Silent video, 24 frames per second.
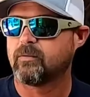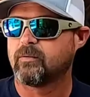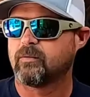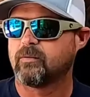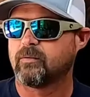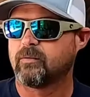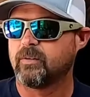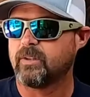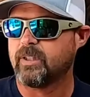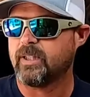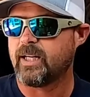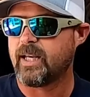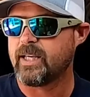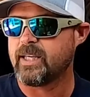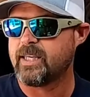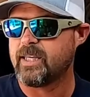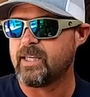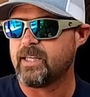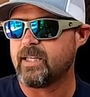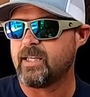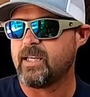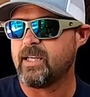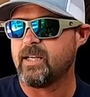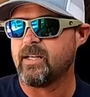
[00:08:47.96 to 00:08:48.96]
what did I
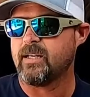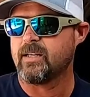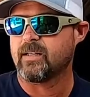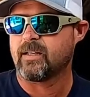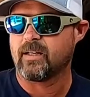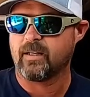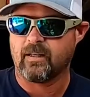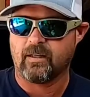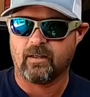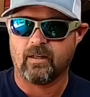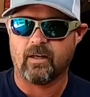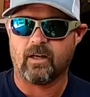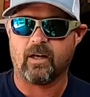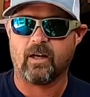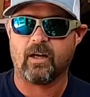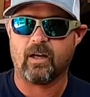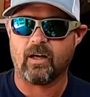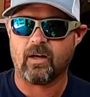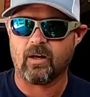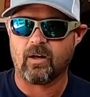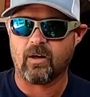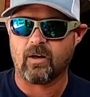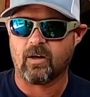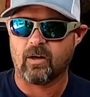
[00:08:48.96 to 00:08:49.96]
get here?
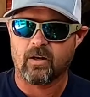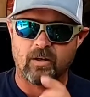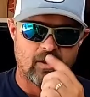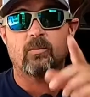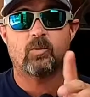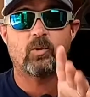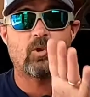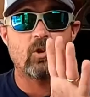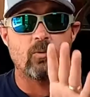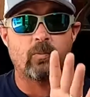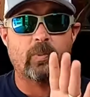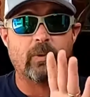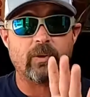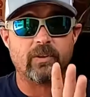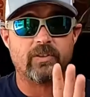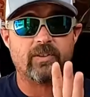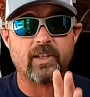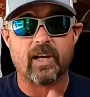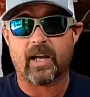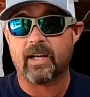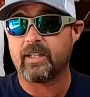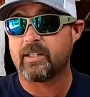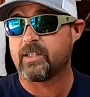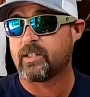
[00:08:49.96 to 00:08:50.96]
Oh, super
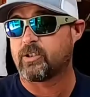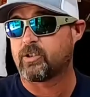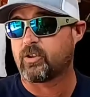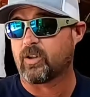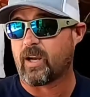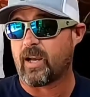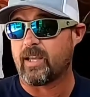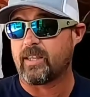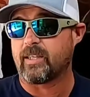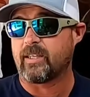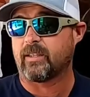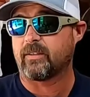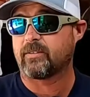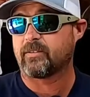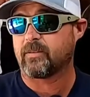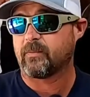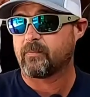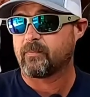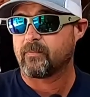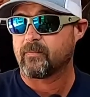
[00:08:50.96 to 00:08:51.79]
excited to try these.